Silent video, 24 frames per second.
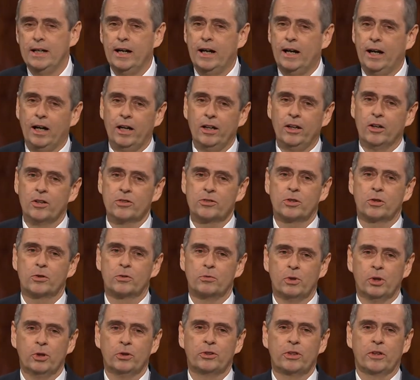I also
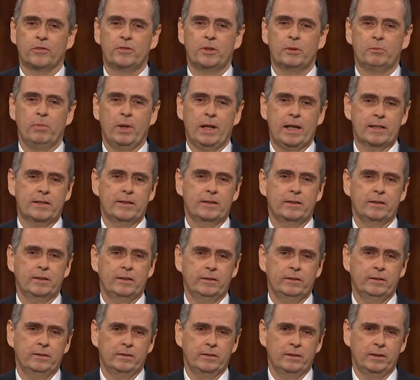wrote of the
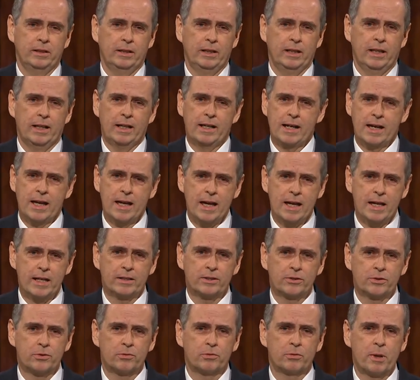blessing I
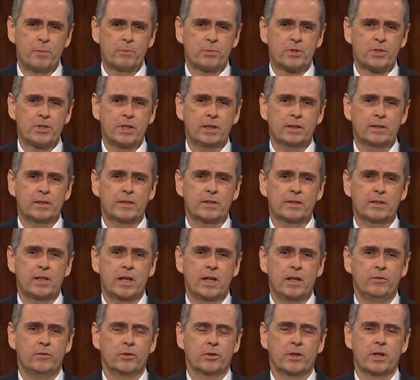had to represent the
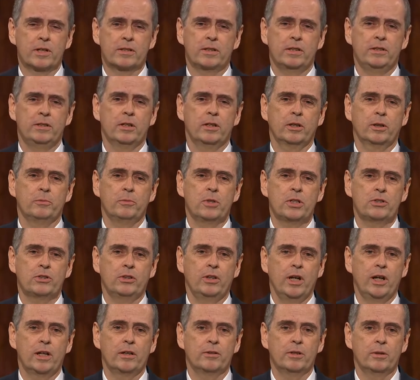Savior as a young
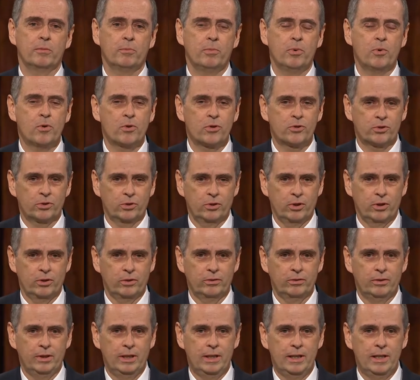missionary in Portugal,
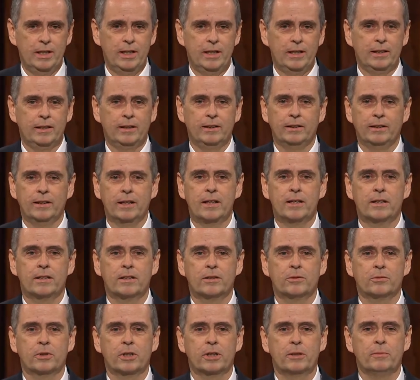and
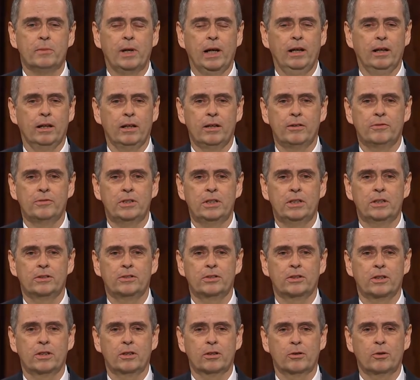later with my loving
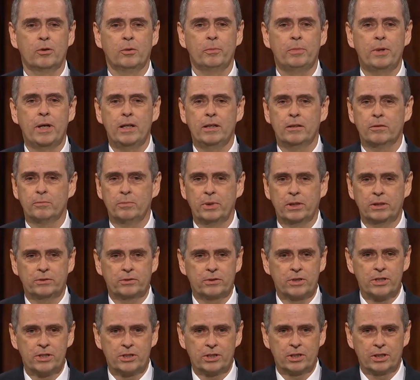eternal companion
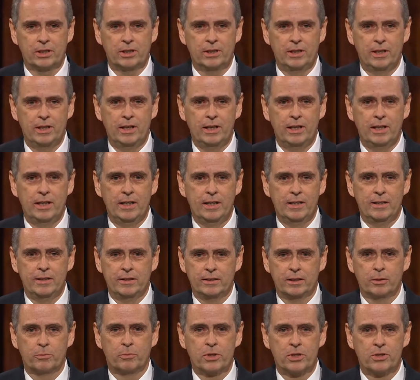Patricia
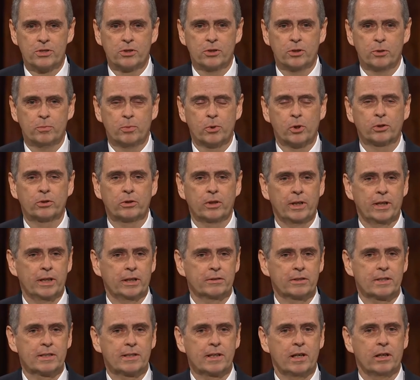in the Brazil Porto
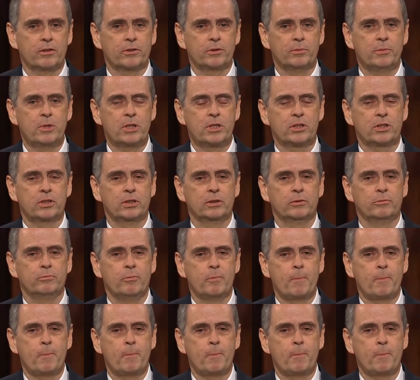Alegre South Mission,